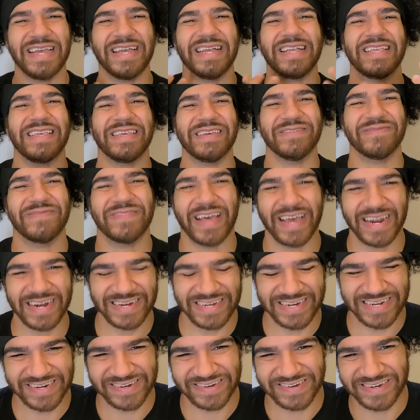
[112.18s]
give that
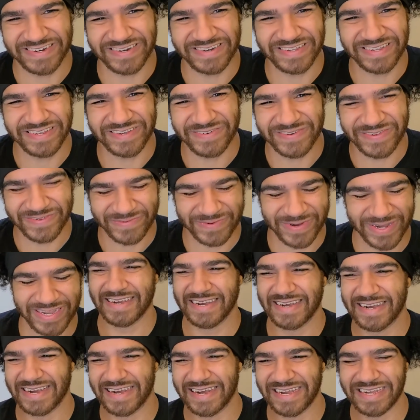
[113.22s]
addiction to you as well.
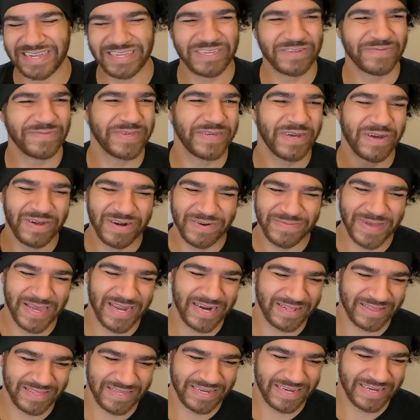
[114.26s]
Uh, you'll be
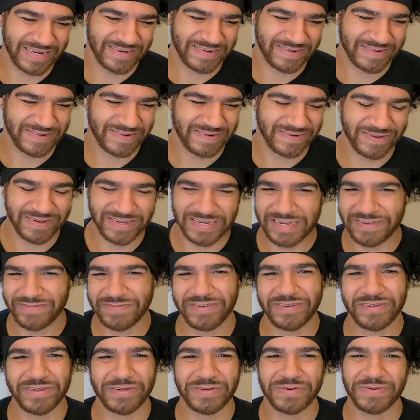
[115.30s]
automatically entered. All you have
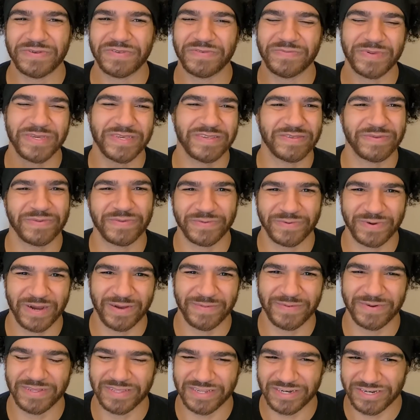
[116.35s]
to do is be a
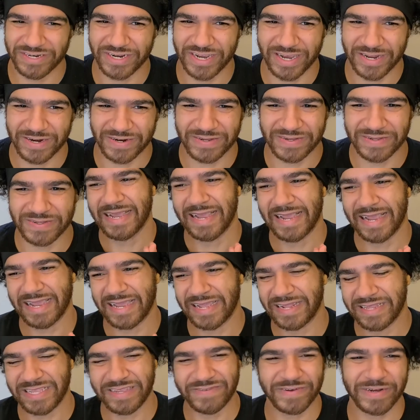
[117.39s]
subscriber to the channel
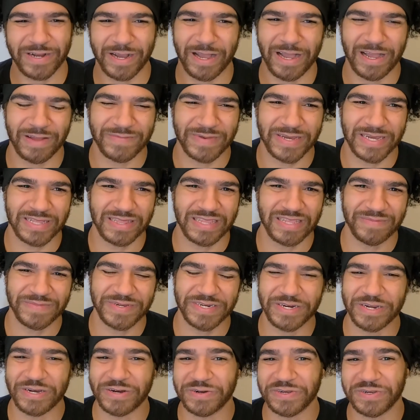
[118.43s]
and leave a comment. Let me
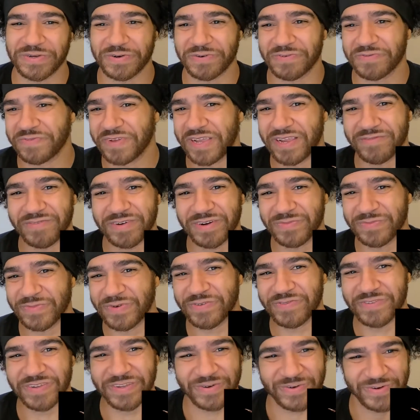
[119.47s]
know your favorite
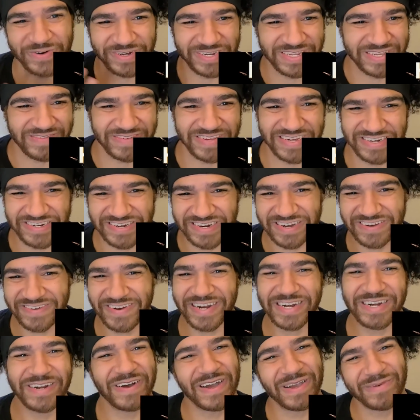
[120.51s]
movie or T V show.
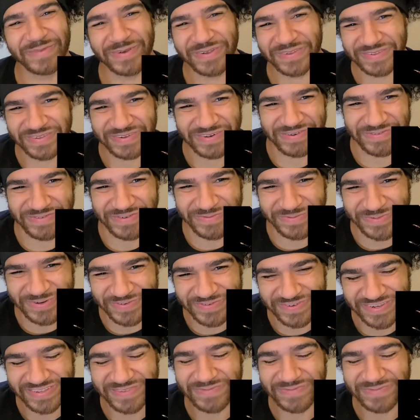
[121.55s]
I know I mostly review movies,